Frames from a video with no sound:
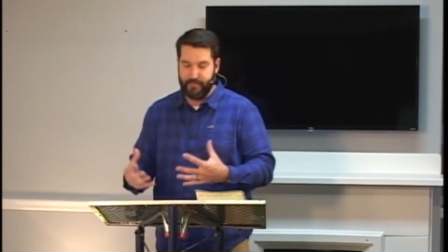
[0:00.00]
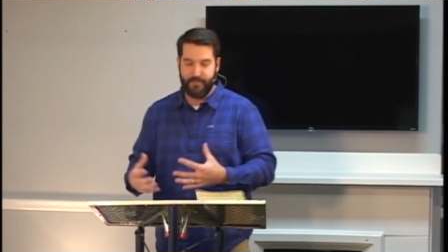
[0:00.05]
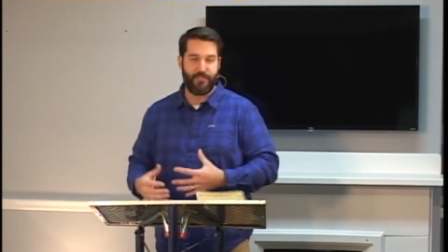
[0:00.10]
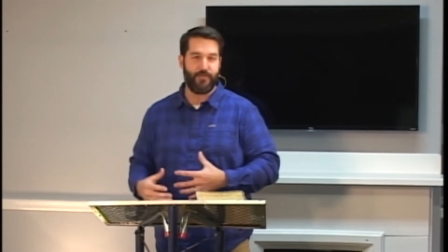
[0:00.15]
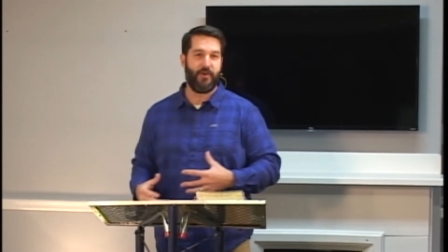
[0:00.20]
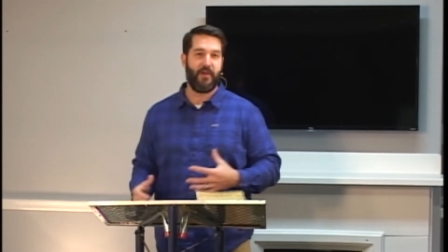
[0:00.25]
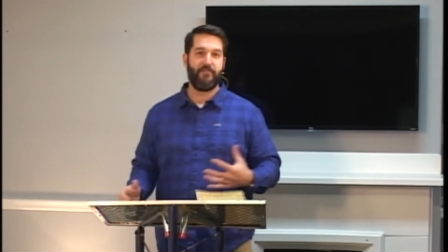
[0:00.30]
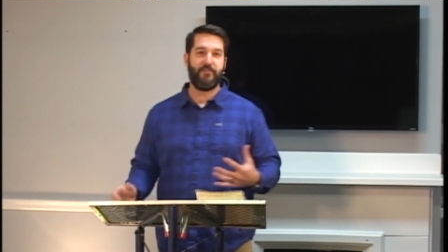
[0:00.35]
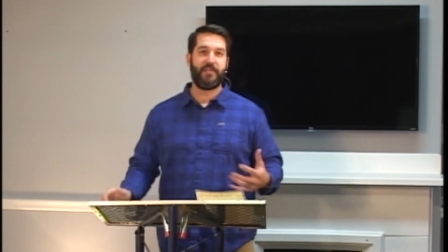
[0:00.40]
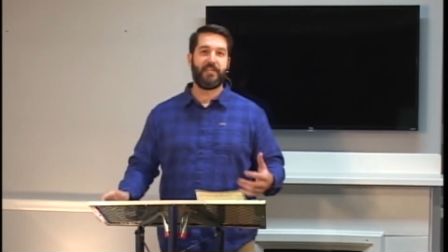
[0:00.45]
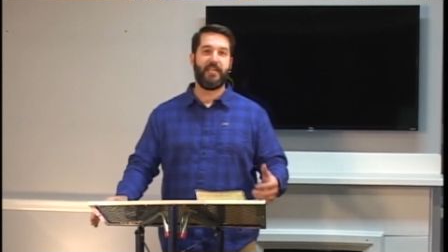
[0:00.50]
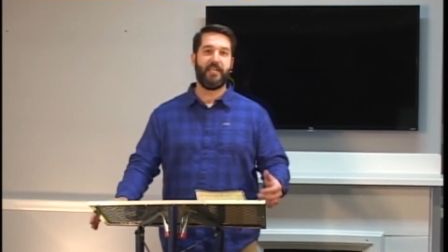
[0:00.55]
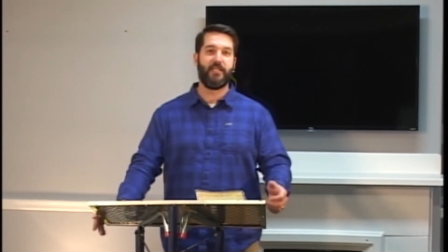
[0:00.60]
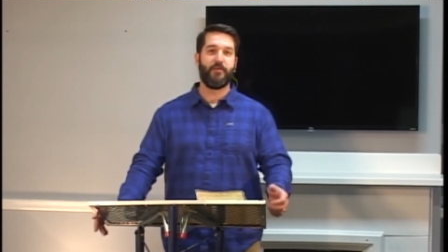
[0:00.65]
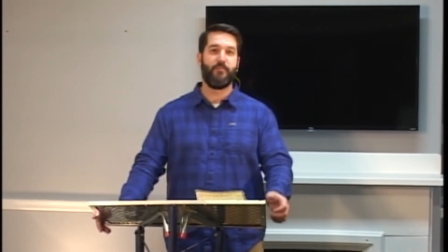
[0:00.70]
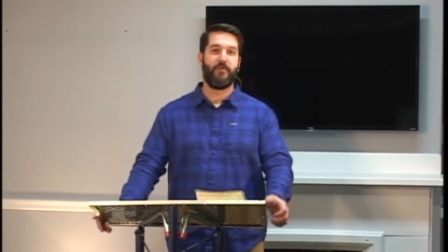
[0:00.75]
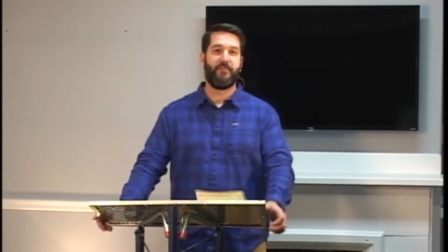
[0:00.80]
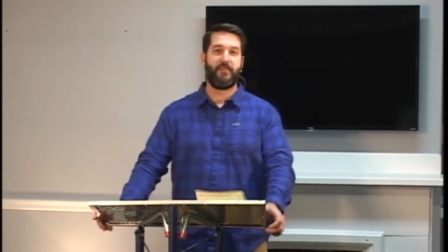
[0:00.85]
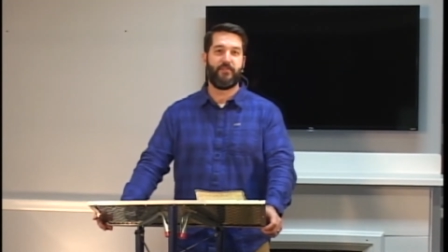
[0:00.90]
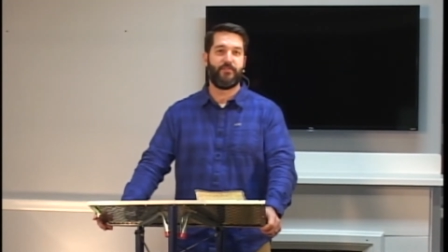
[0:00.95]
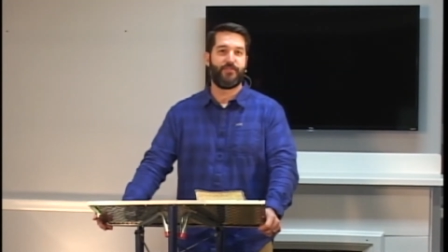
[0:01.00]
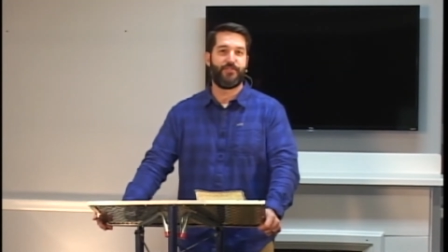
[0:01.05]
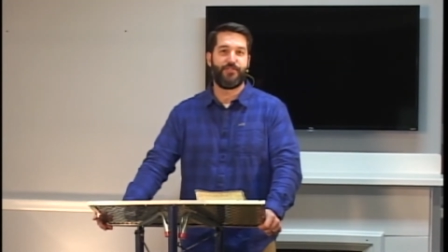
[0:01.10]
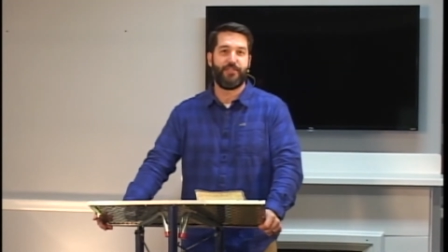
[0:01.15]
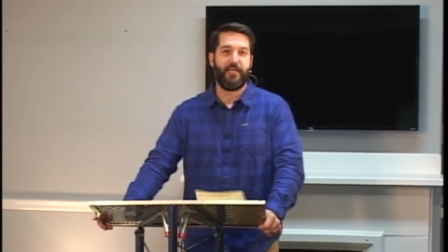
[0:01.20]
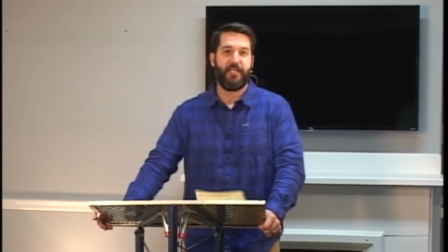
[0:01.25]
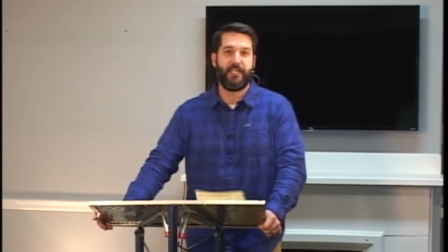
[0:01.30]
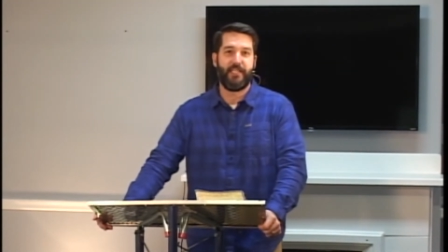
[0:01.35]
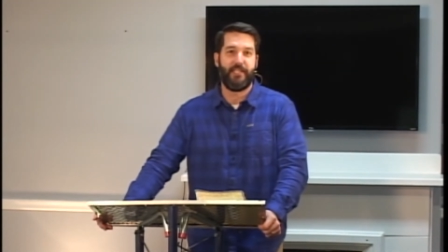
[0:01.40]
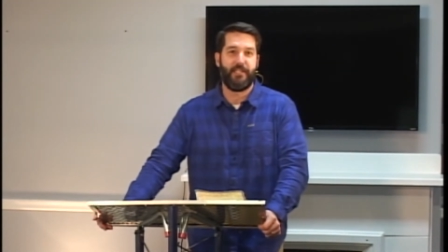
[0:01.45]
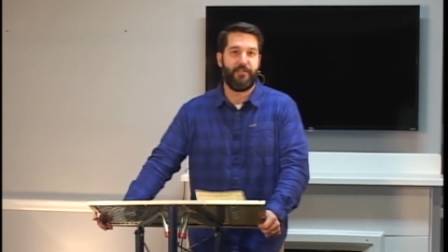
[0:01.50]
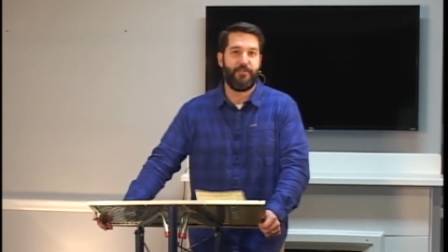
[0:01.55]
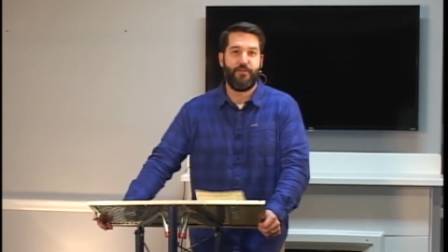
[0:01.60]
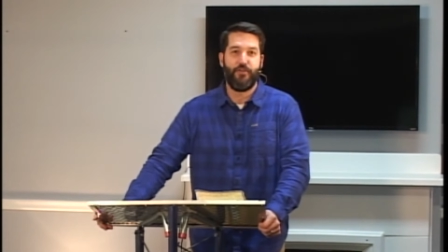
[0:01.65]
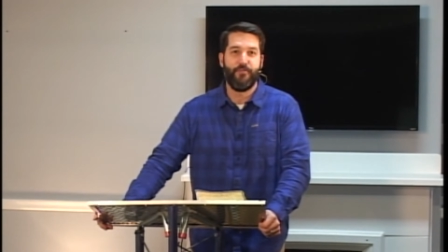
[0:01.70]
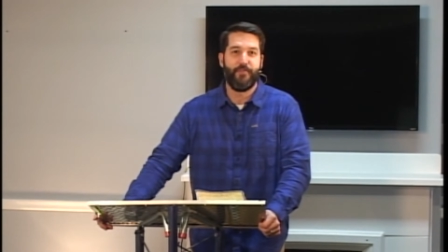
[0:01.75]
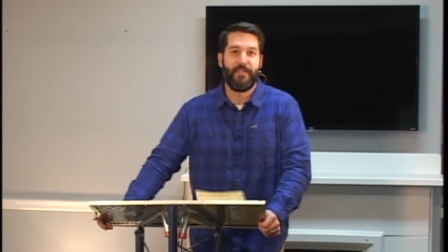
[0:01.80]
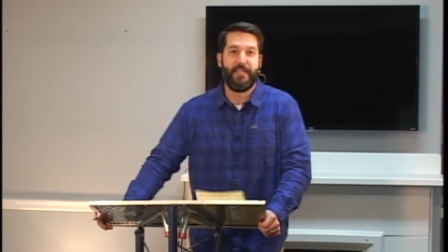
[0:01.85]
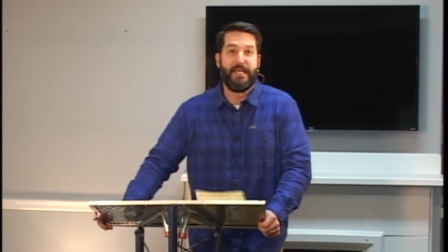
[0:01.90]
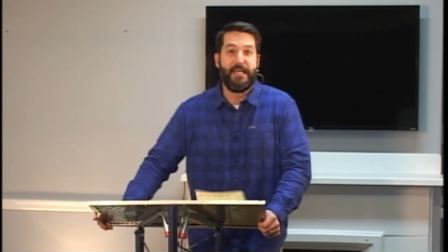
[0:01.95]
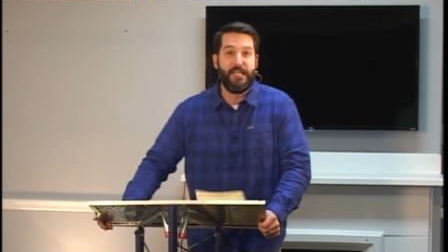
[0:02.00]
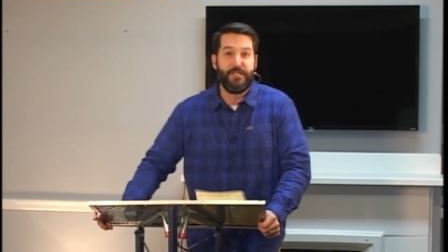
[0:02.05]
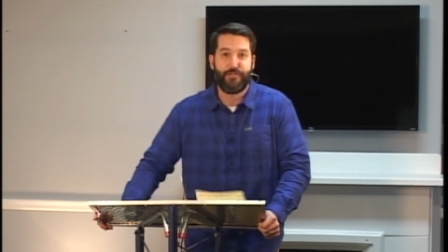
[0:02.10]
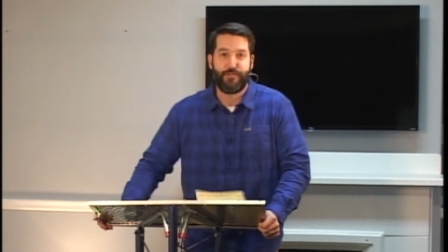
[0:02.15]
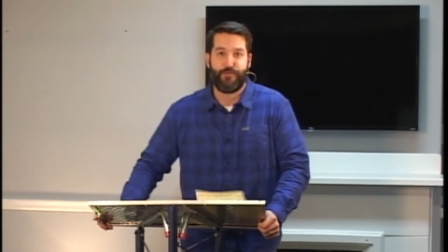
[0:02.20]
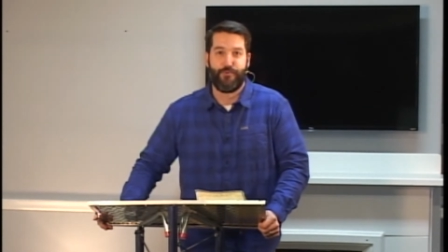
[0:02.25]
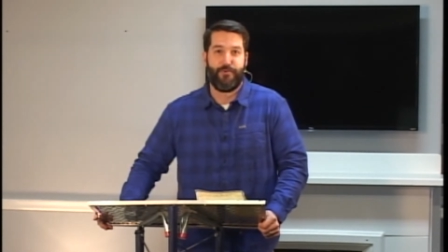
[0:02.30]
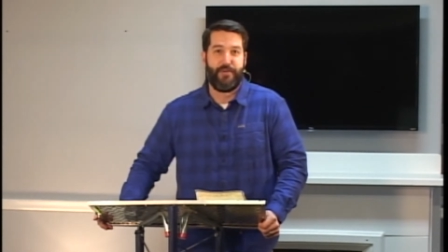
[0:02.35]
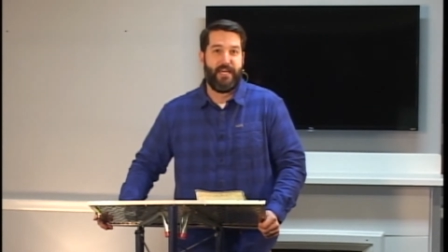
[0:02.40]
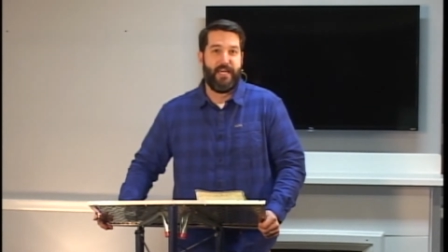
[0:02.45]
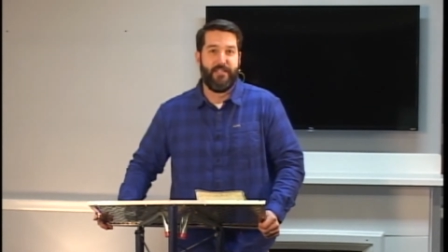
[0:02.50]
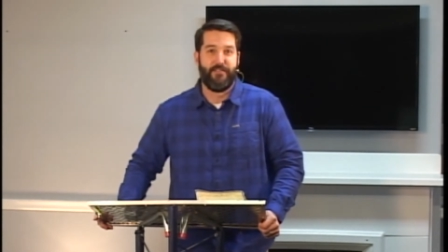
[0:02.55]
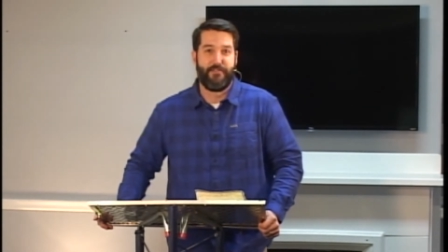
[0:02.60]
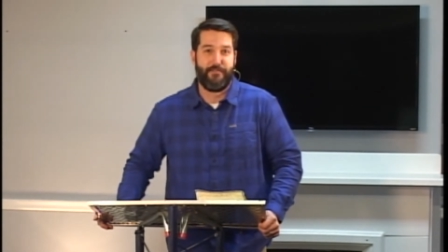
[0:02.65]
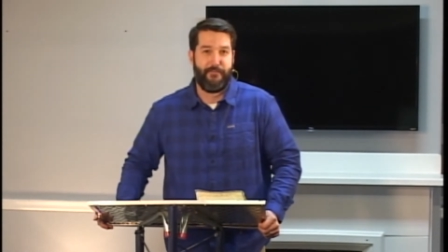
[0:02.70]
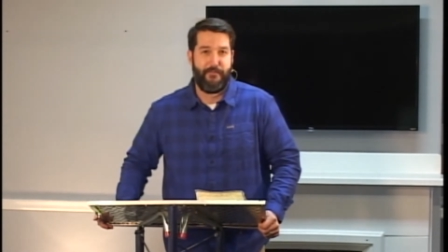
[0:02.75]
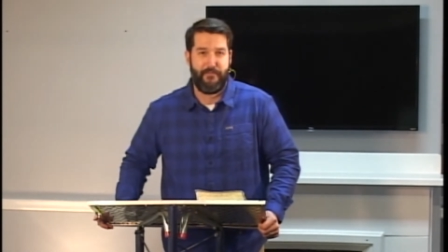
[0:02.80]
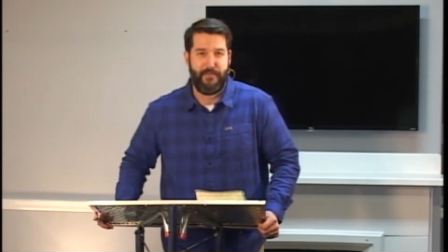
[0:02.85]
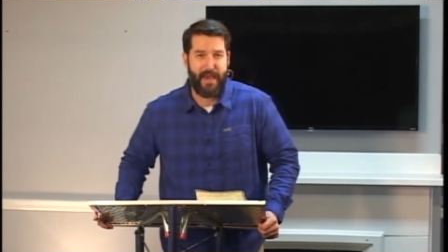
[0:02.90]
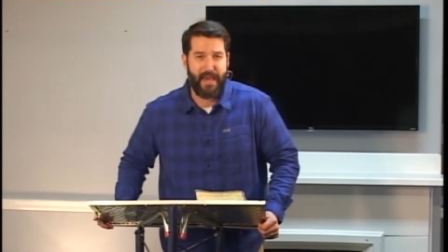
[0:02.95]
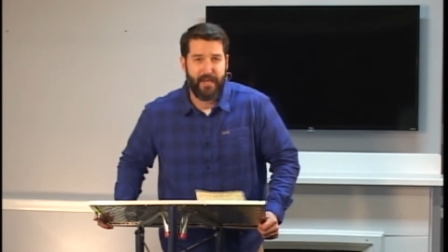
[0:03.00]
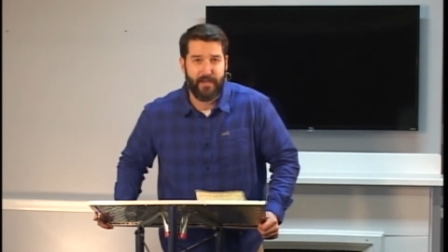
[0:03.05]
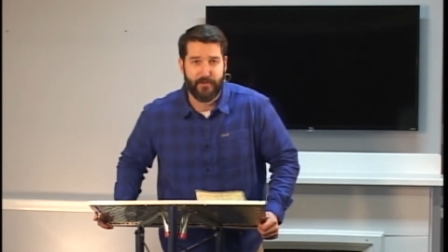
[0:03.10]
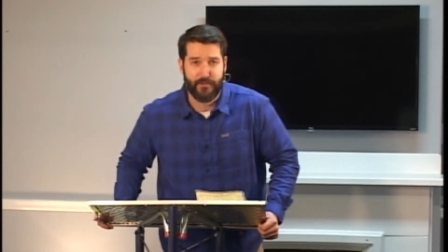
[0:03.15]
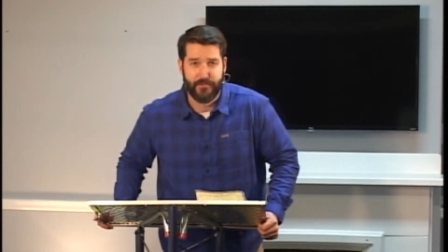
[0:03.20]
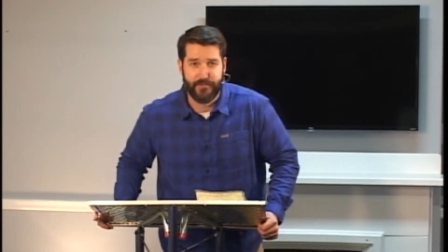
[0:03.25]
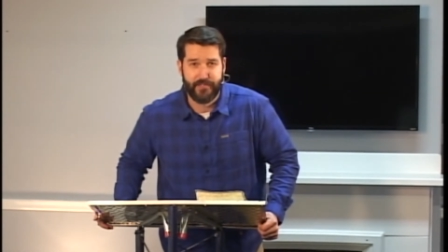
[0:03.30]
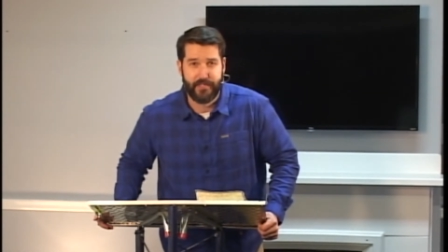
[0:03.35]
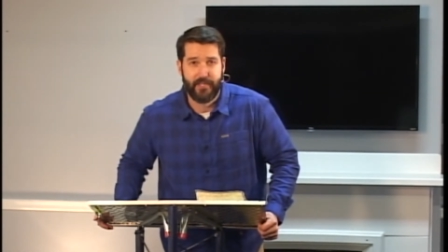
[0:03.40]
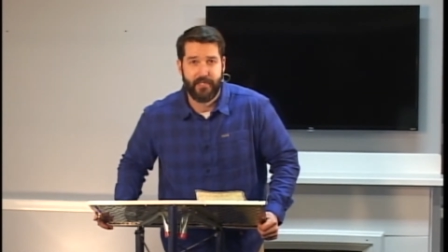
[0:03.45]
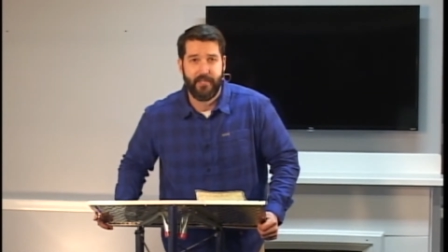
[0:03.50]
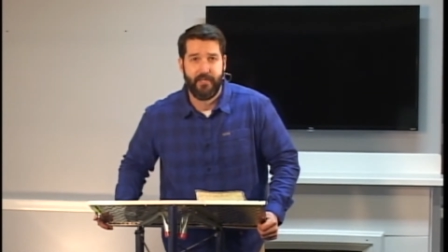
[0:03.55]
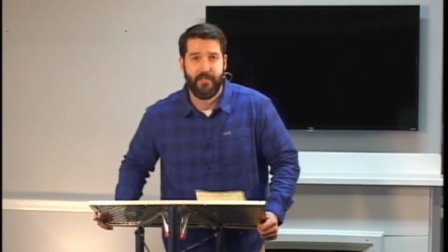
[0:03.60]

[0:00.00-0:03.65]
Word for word: And so every kingdom we've ever studied in human history has failed.